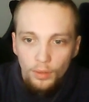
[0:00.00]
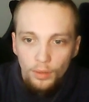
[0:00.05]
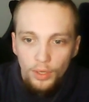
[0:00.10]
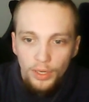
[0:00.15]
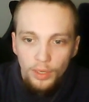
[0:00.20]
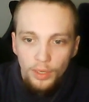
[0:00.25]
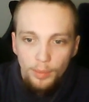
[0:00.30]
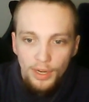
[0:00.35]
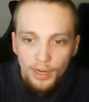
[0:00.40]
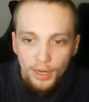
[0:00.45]

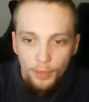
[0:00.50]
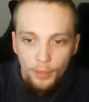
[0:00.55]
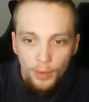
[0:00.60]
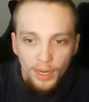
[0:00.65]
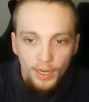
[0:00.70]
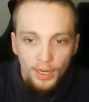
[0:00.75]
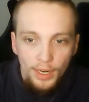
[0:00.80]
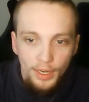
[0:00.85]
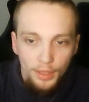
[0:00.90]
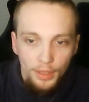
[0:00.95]
But I
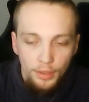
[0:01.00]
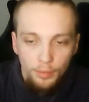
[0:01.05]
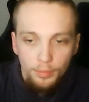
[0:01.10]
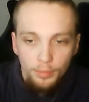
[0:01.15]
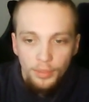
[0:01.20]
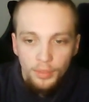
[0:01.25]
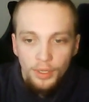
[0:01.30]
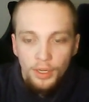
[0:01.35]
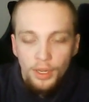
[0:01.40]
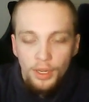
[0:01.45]
quite like
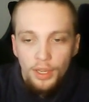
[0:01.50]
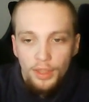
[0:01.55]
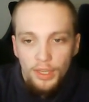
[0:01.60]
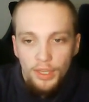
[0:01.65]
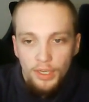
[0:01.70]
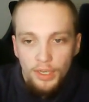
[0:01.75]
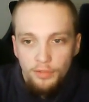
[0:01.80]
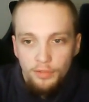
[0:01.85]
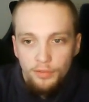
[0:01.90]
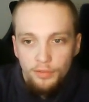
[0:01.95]
them.
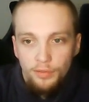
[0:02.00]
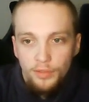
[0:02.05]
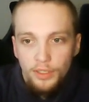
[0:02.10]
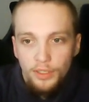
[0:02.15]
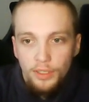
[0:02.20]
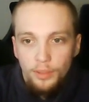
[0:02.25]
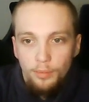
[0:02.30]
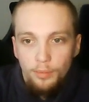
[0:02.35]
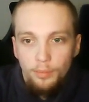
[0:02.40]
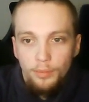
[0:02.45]
They have
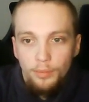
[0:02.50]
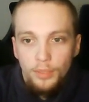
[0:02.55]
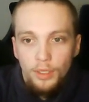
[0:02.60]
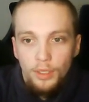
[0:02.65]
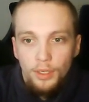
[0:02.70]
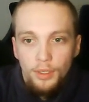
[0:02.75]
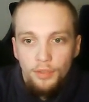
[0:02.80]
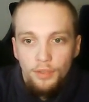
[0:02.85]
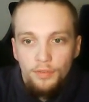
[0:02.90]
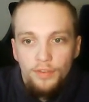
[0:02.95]
a
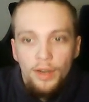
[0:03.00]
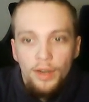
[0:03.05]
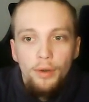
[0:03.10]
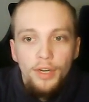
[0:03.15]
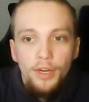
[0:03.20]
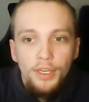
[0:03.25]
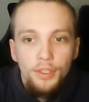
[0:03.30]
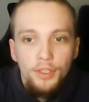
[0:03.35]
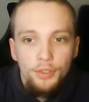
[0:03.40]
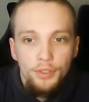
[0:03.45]
lot of
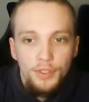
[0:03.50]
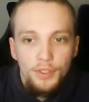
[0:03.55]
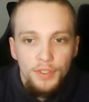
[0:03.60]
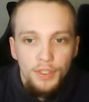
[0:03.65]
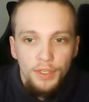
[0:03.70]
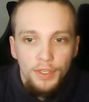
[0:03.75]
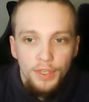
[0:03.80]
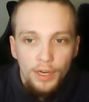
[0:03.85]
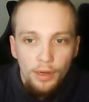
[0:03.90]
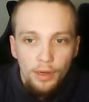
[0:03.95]
very
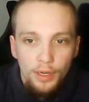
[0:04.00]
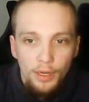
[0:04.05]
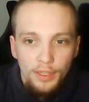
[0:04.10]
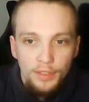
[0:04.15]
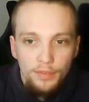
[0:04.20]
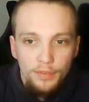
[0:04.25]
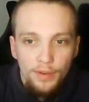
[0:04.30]
interesting characters,